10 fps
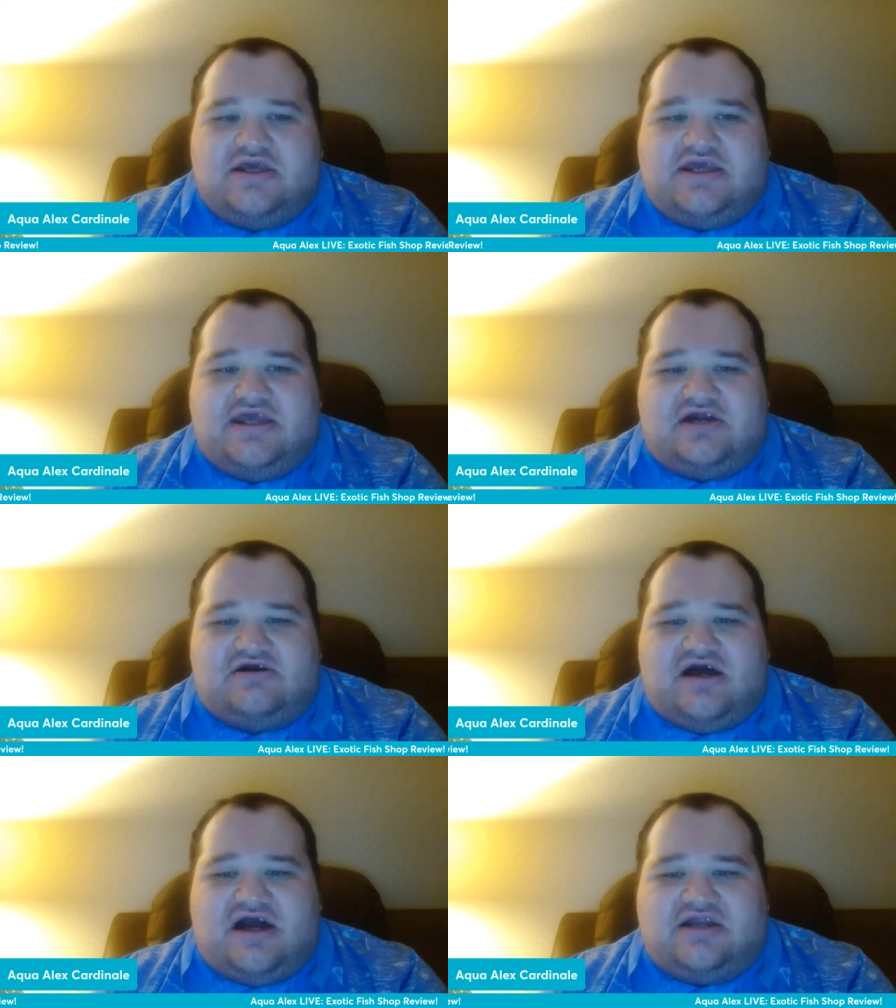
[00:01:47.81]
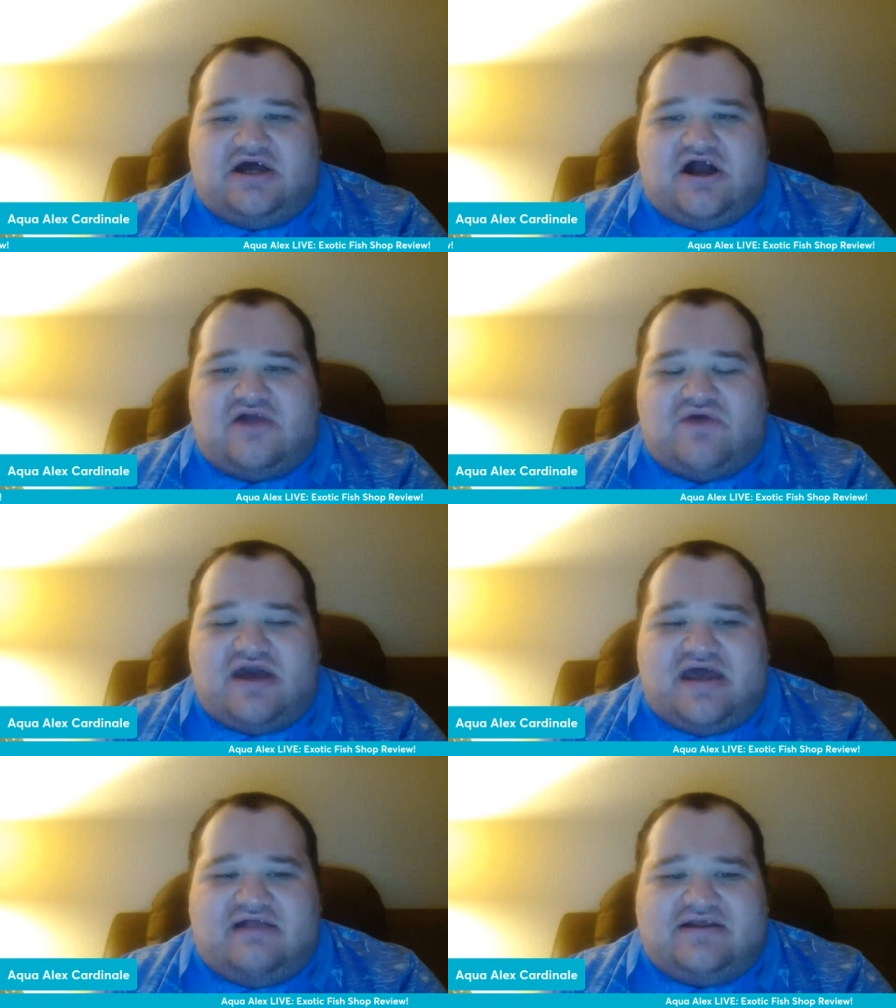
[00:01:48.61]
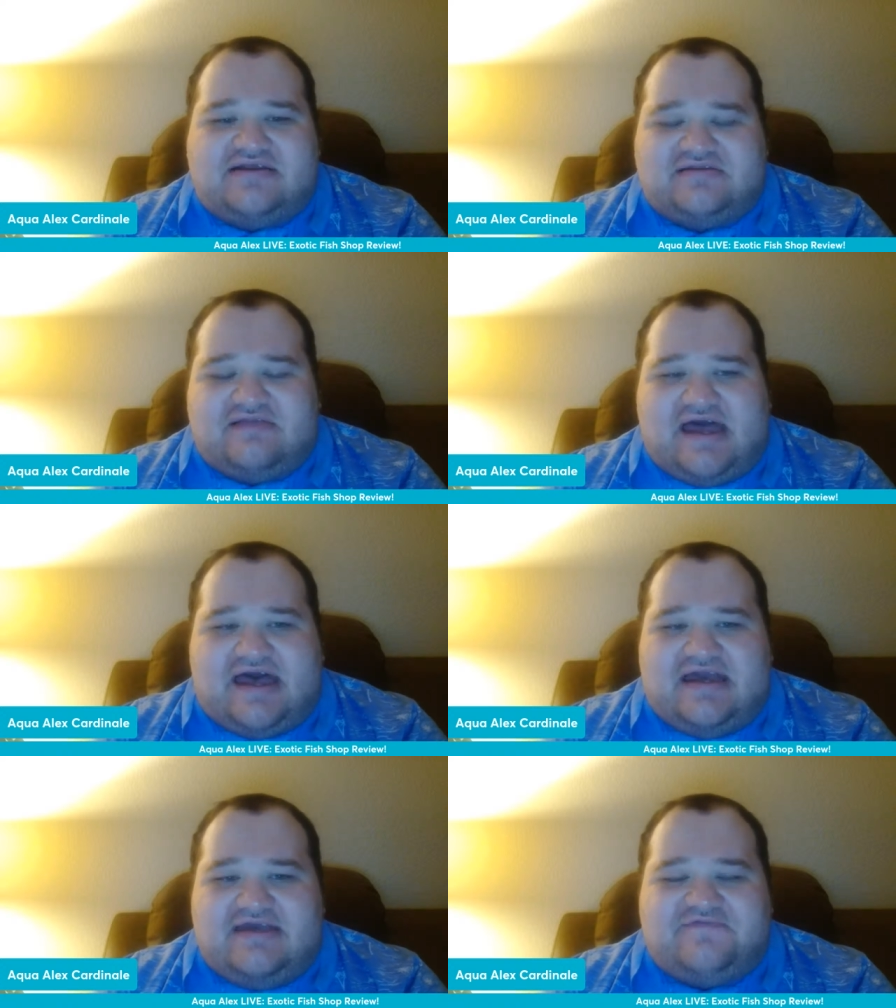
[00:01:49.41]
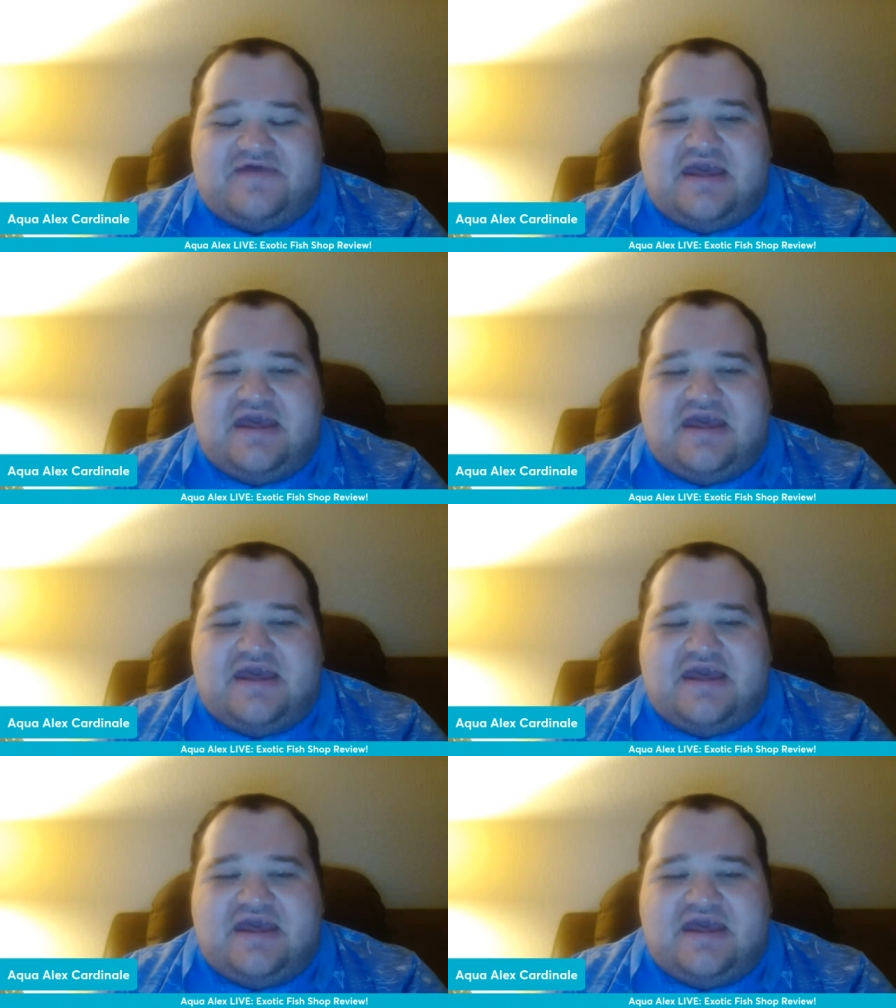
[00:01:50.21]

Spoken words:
here on Aqua Alex Live,